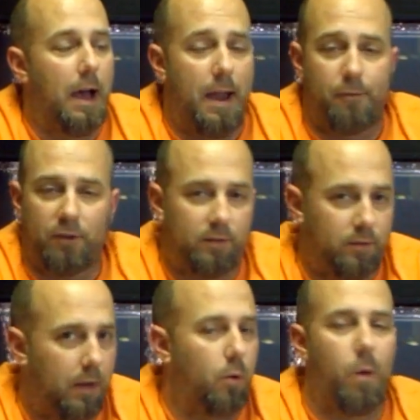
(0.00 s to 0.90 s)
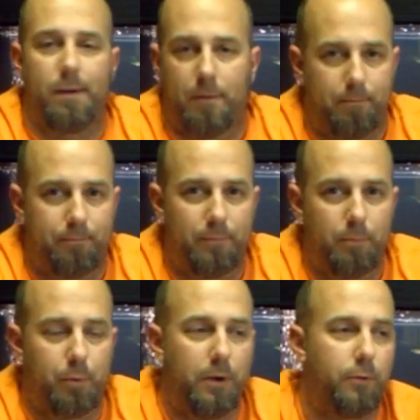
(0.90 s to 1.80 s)
Every single one of
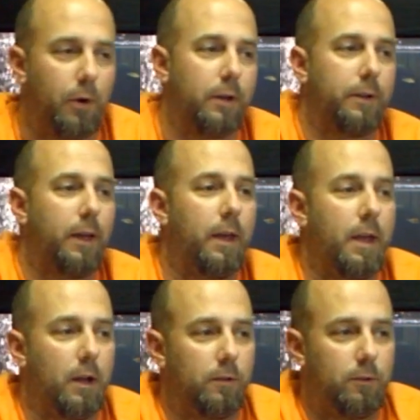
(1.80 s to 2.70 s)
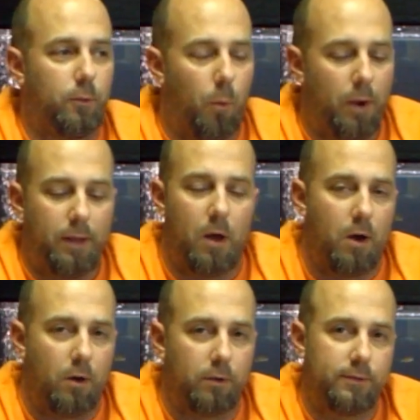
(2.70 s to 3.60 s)
them pre-drilled, 20
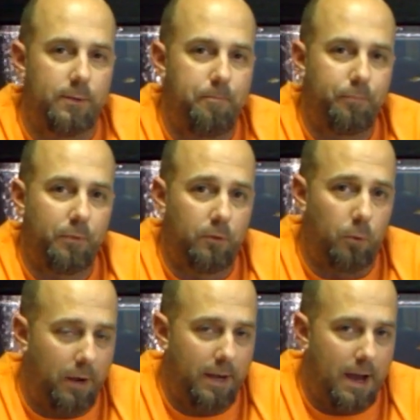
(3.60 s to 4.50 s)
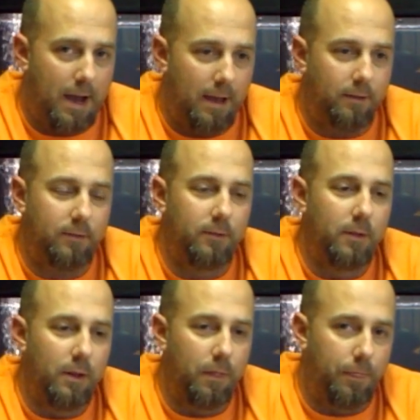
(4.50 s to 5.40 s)
longs, 29s,
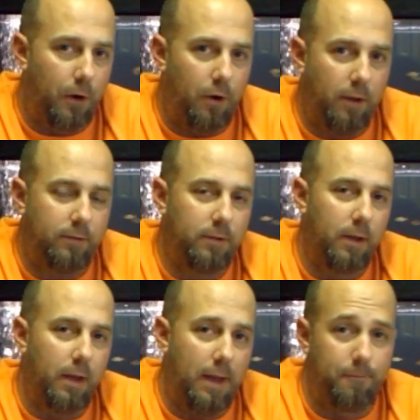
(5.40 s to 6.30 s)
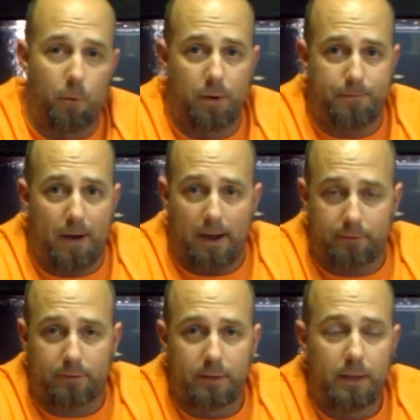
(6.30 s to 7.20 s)
30s, and
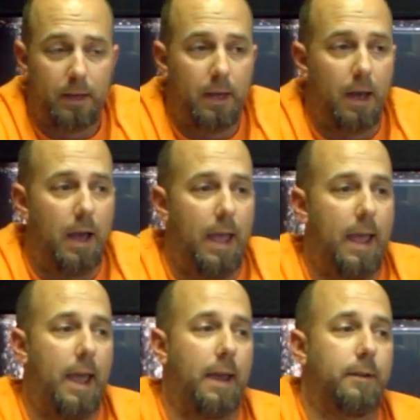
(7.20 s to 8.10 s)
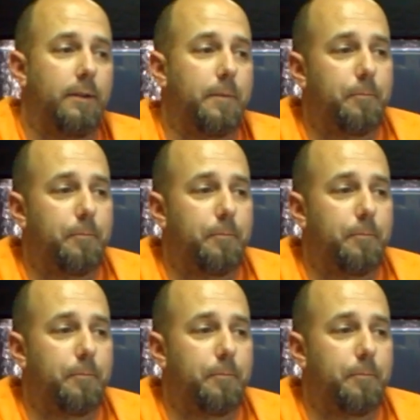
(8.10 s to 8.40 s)
45s. And